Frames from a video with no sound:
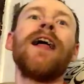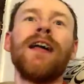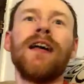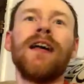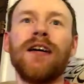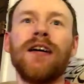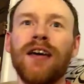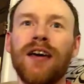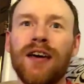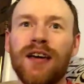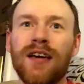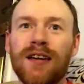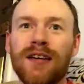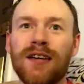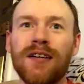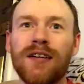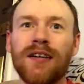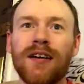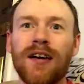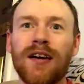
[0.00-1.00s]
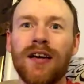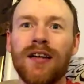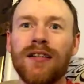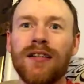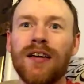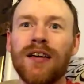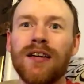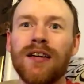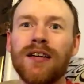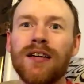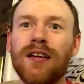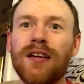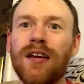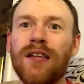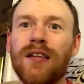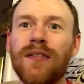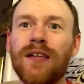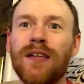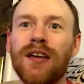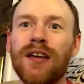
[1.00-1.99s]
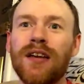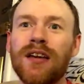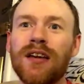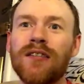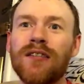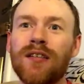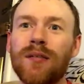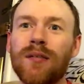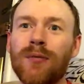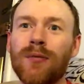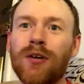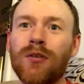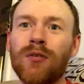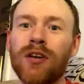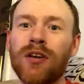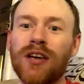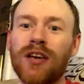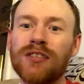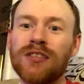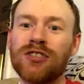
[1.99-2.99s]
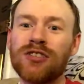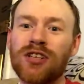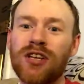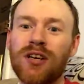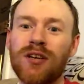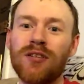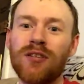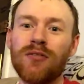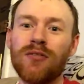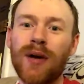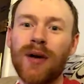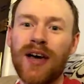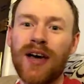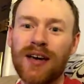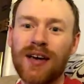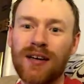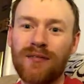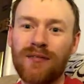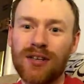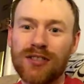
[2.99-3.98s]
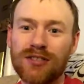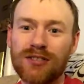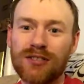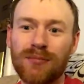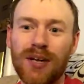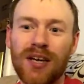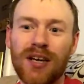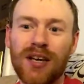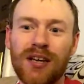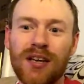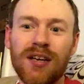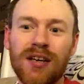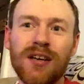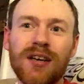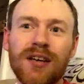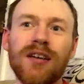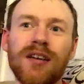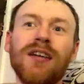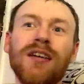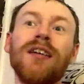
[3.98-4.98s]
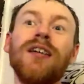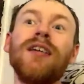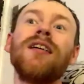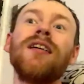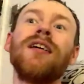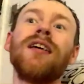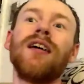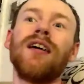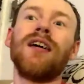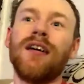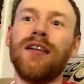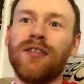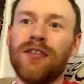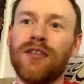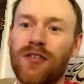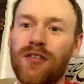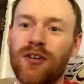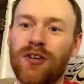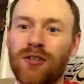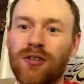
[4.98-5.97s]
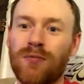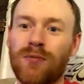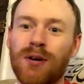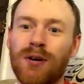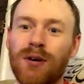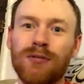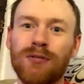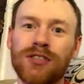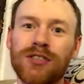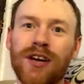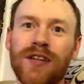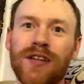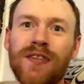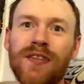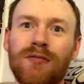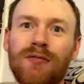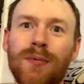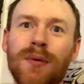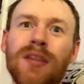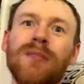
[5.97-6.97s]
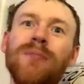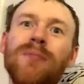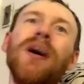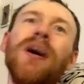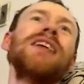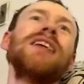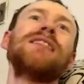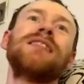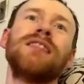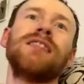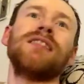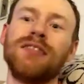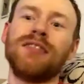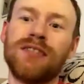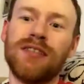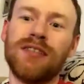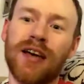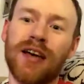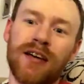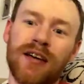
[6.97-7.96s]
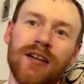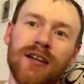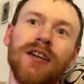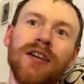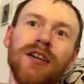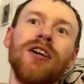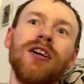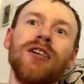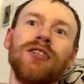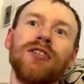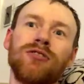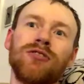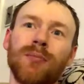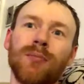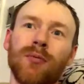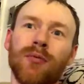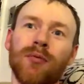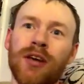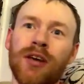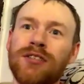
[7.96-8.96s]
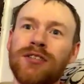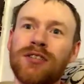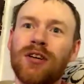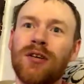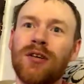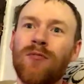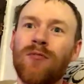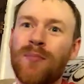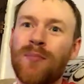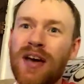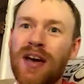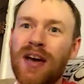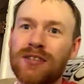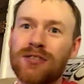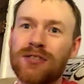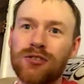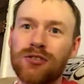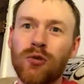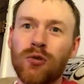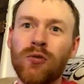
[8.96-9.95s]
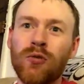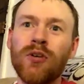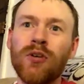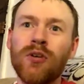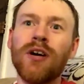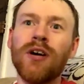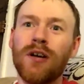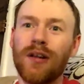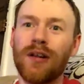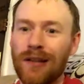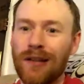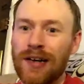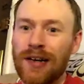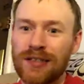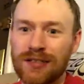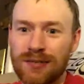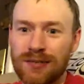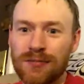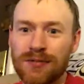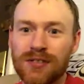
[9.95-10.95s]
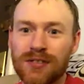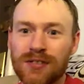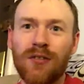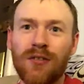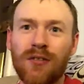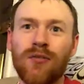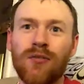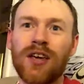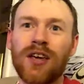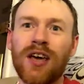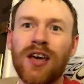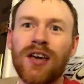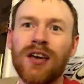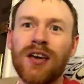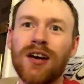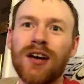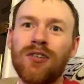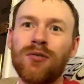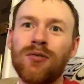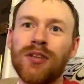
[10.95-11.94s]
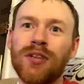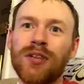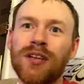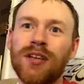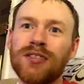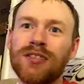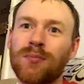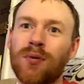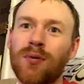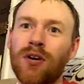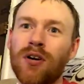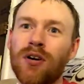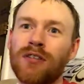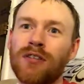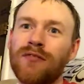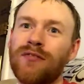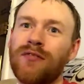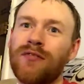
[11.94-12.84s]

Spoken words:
again, and then he ends up going against Shane O'Mac at WrestleMania. And the third one, which I think would be the best, is that Triple H comes back soon, aligns himself with KO, and then he's part of